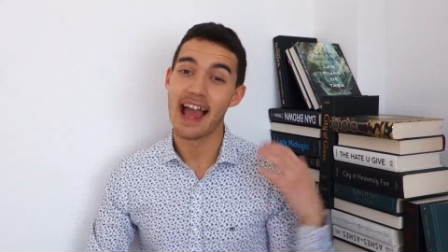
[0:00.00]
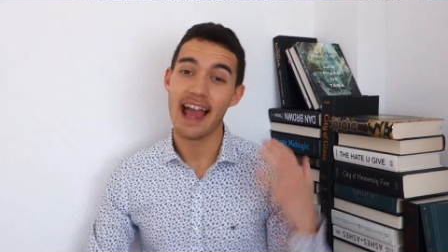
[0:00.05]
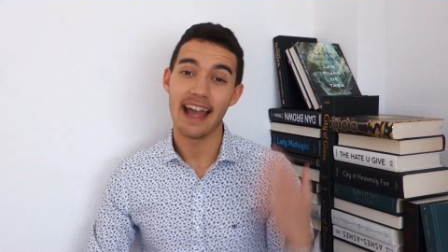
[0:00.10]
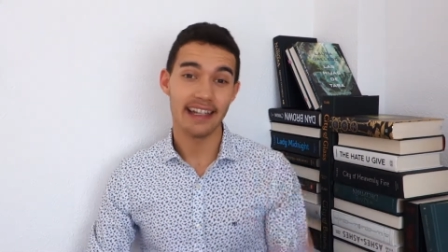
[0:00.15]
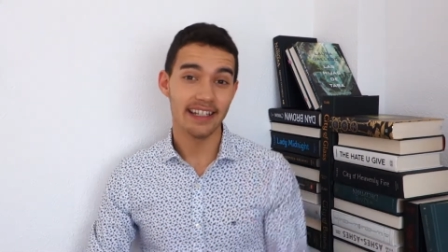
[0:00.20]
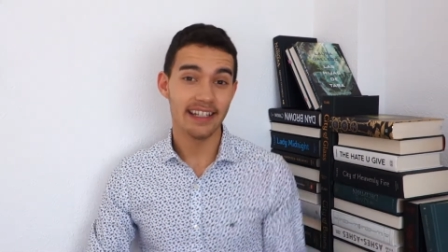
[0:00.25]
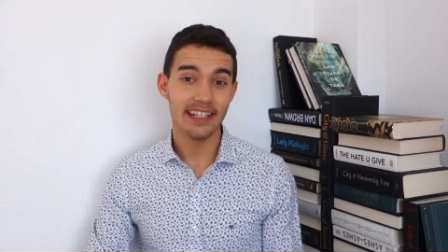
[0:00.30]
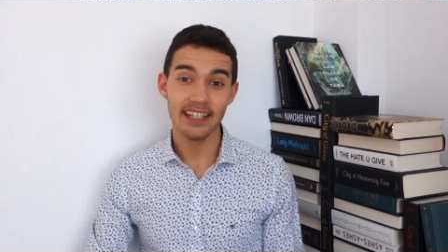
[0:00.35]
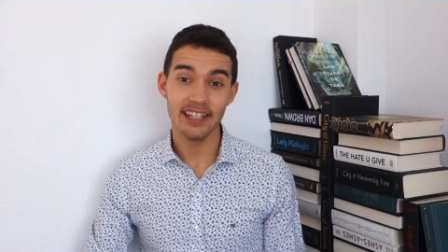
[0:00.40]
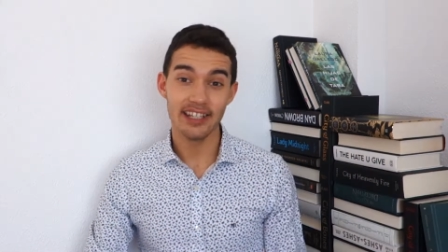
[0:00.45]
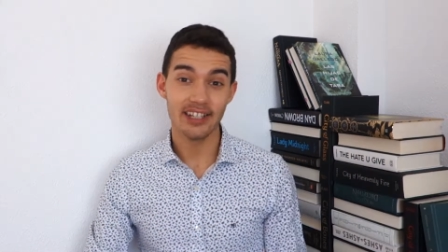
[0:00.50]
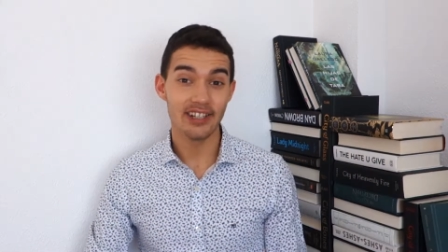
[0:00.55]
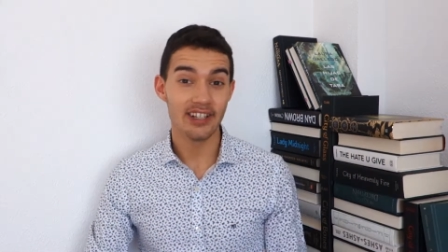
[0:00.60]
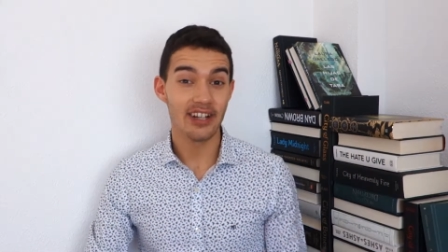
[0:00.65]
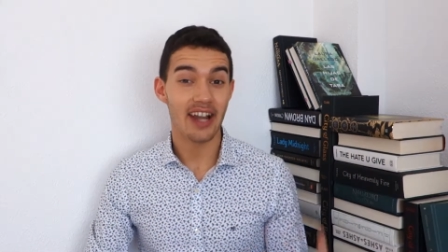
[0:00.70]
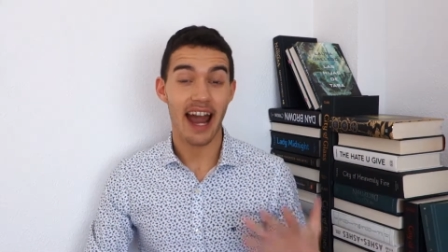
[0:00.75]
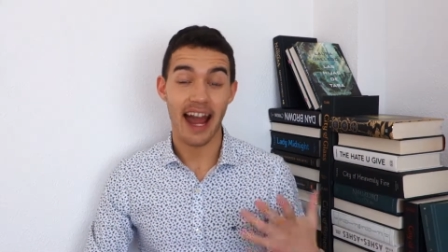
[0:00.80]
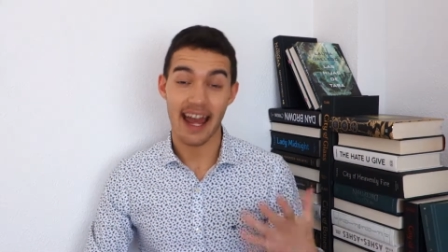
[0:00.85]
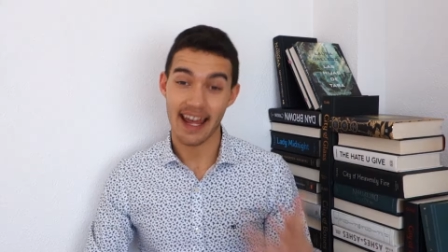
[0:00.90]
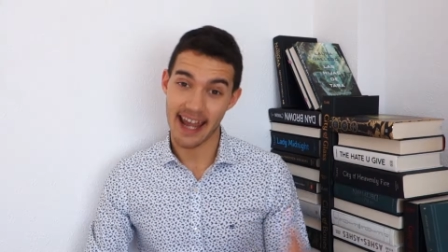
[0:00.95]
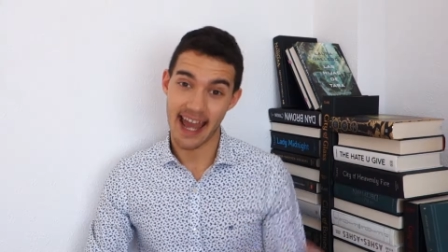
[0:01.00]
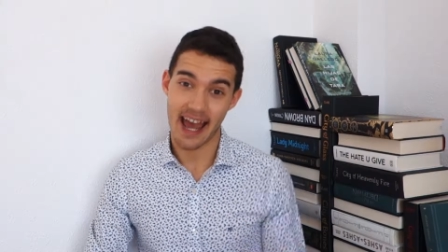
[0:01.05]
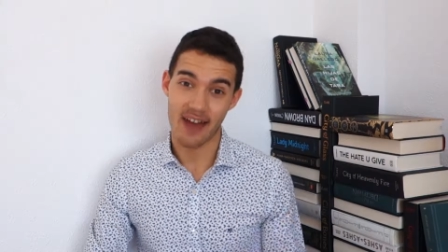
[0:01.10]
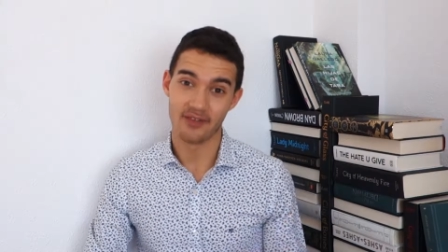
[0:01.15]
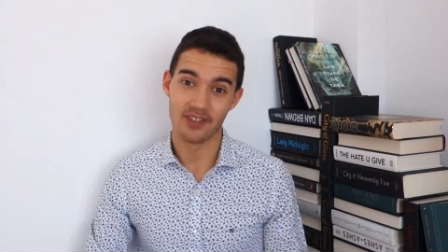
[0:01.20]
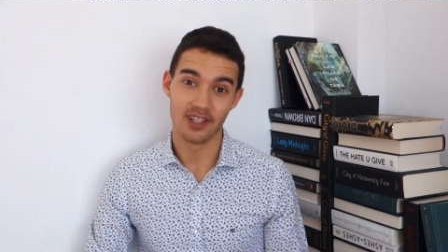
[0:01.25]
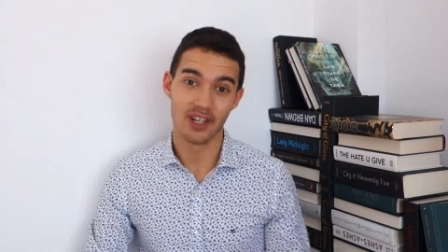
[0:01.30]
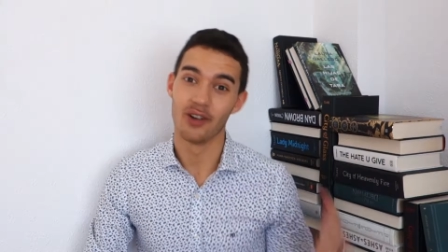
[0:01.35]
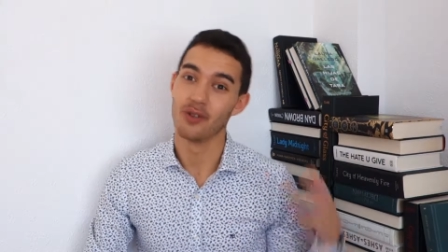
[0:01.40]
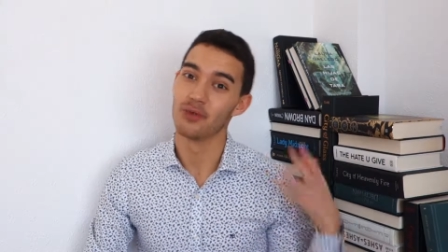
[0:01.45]
And here I
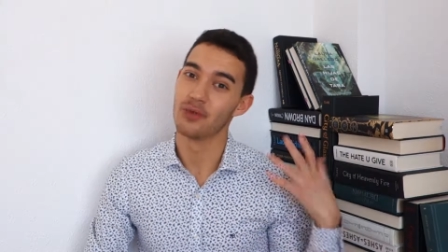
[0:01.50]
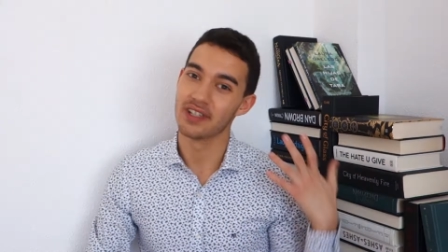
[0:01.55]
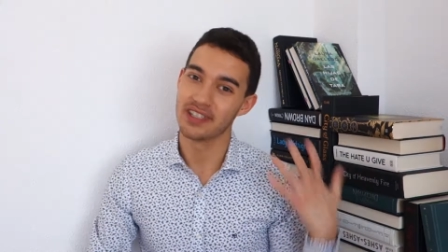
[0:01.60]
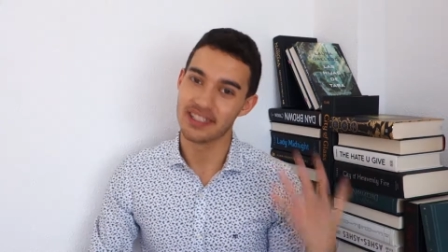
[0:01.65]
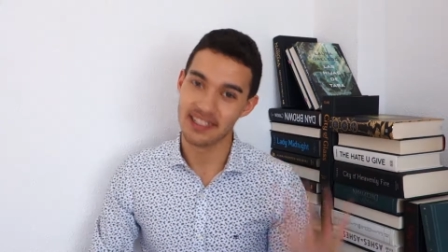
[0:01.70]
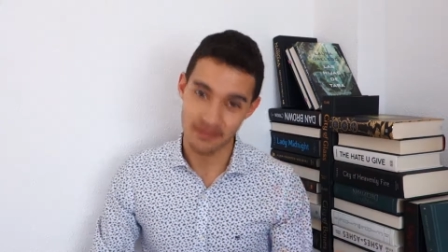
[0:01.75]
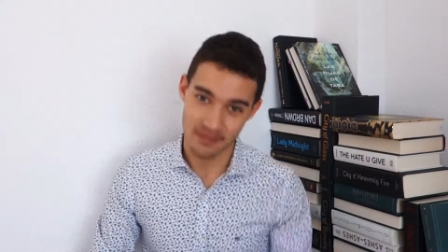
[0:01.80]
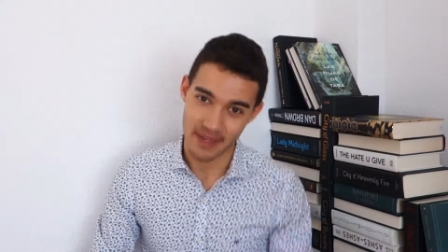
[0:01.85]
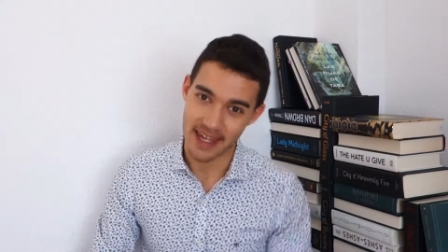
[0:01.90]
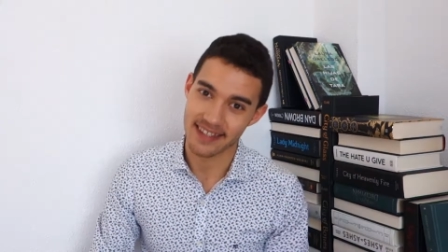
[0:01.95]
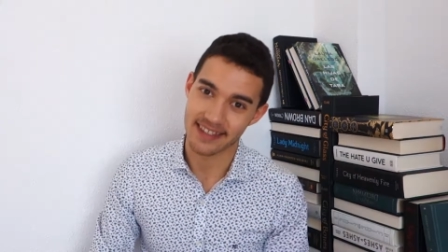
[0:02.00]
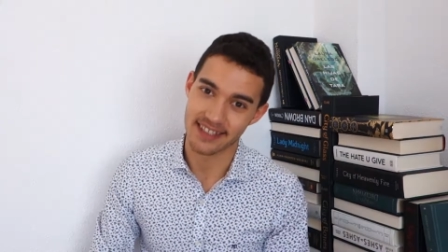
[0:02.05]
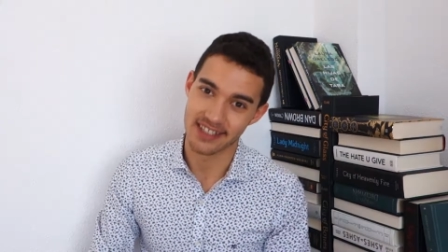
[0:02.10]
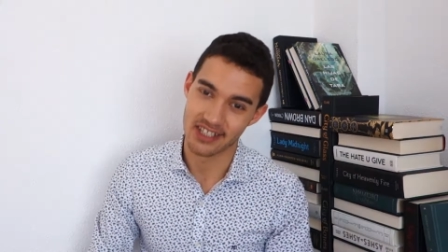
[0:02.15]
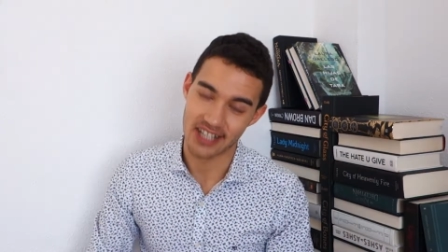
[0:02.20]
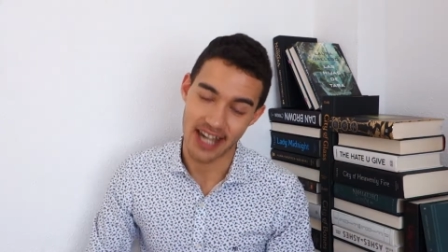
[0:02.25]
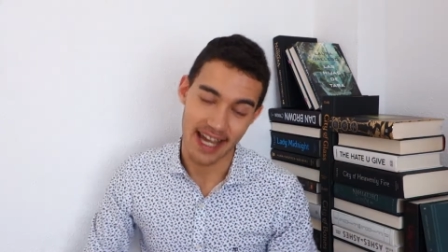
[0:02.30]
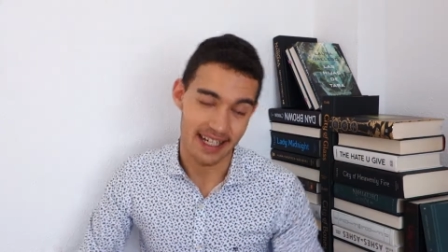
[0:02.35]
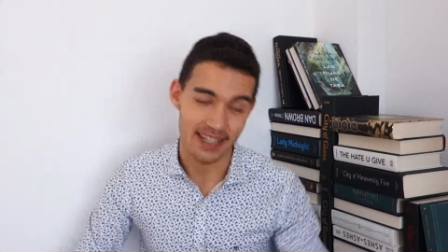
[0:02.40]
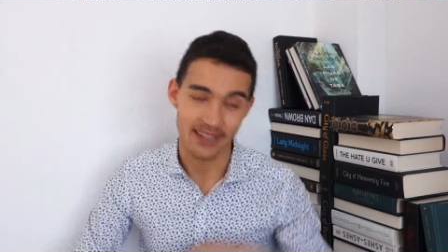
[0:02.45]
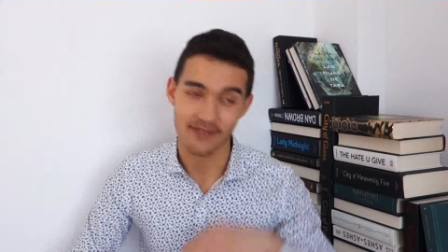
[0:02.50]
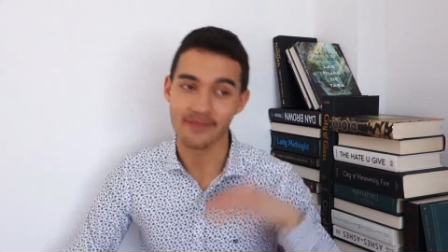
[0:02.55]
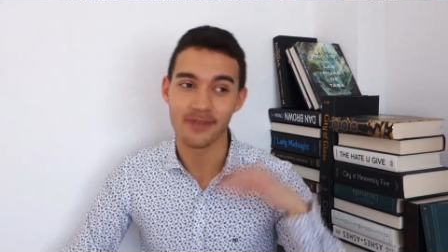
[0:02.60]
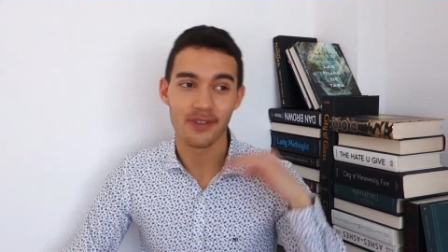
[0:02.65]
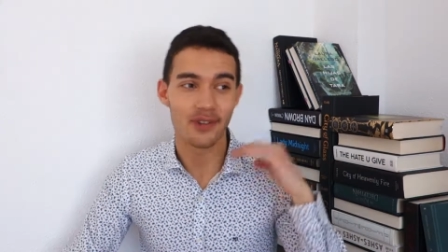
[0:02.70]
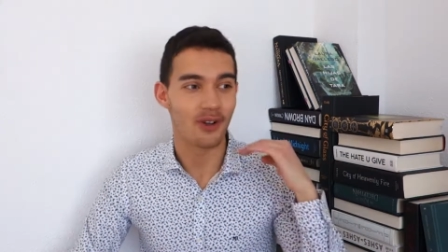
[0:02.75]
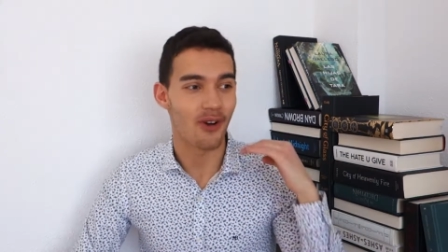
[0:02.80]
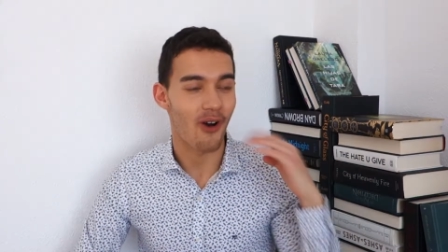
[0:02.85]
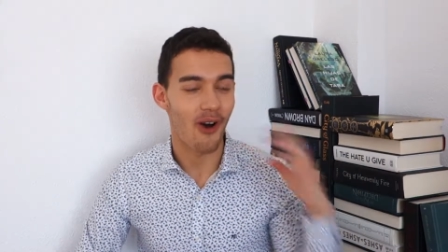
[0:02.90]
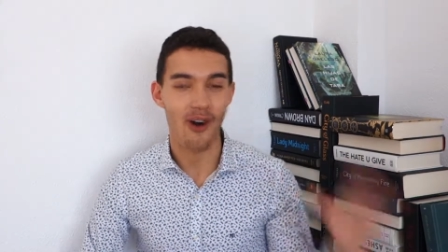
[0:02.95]
have to go with Samantha Shannon for